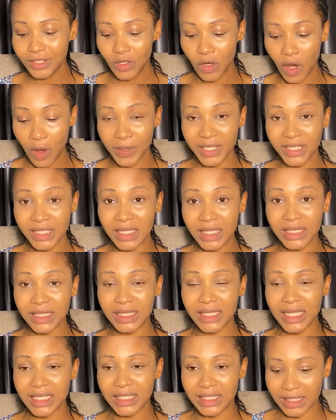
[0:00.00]
I'll be using
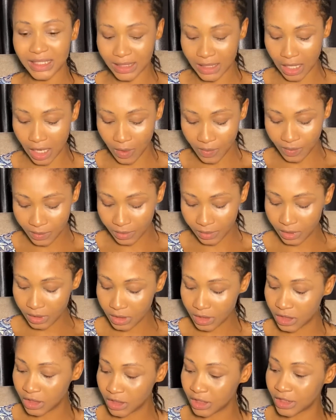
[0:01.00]
this
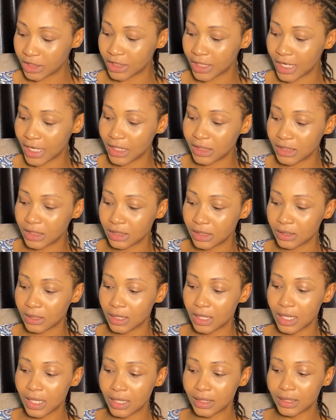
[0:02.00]
shade,
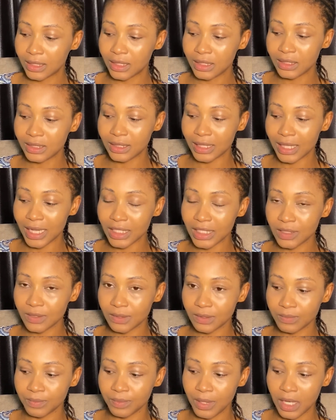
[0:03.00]
this light
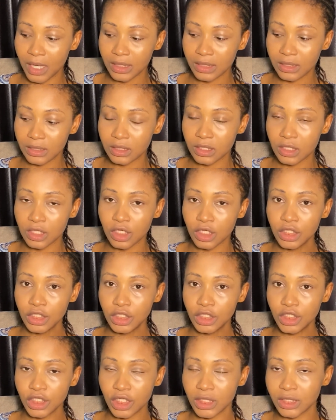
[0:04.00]
part,
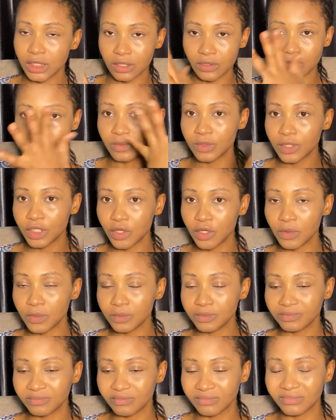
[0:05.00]
just to, you know,
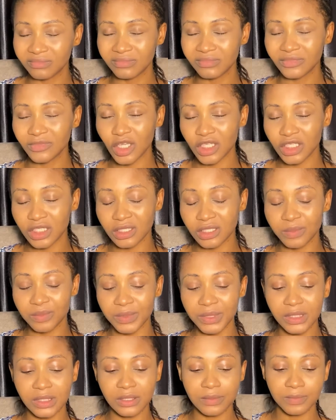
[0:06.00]
touch it a
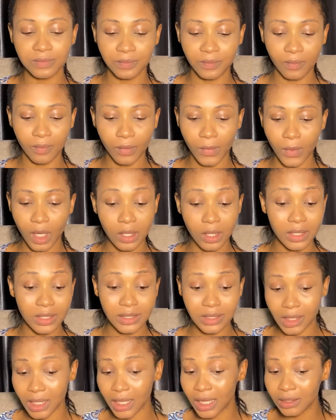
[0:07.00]
bit, because
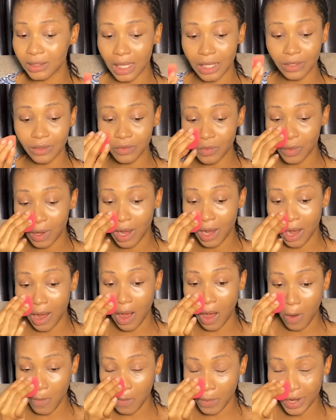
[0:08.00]
I don't know
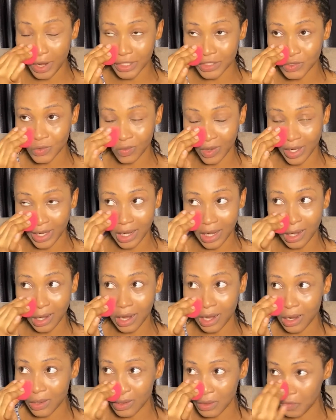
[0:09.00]
how I'm going to work
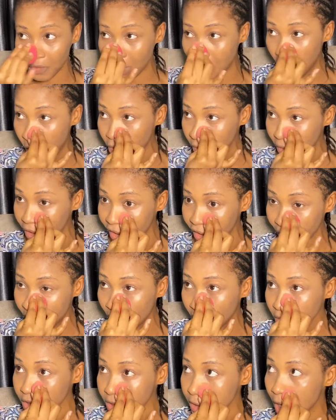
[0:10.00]
around
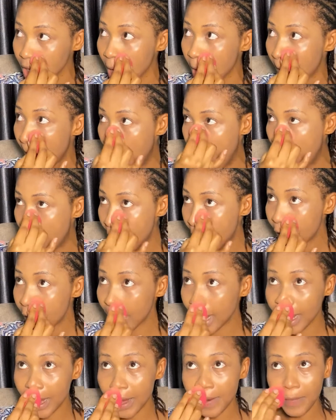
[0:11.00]
without
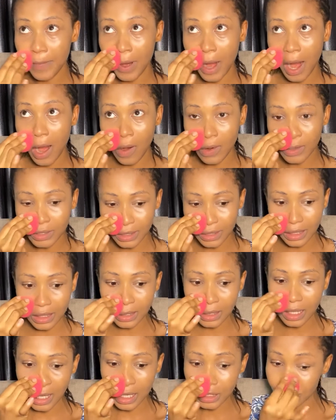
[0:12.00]
a
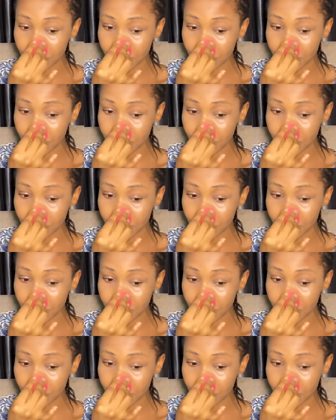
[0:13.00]
powder.